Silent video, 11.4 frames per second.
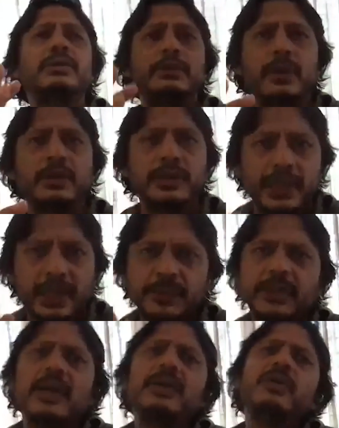uh, there
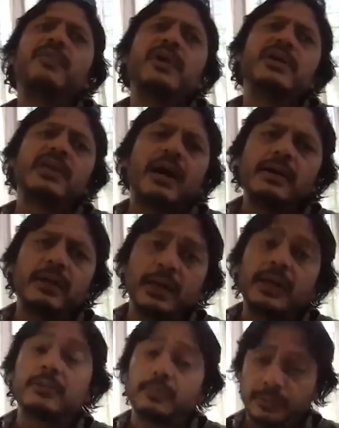we kind of worked hard. Like
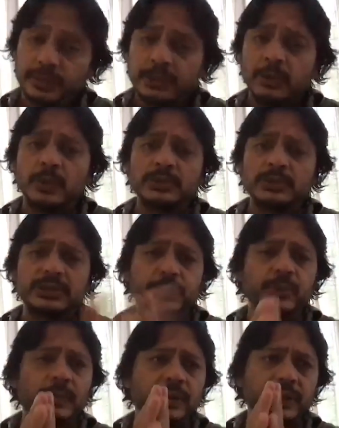Dino was a
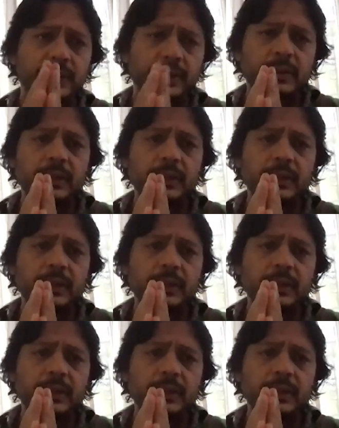newcomer here.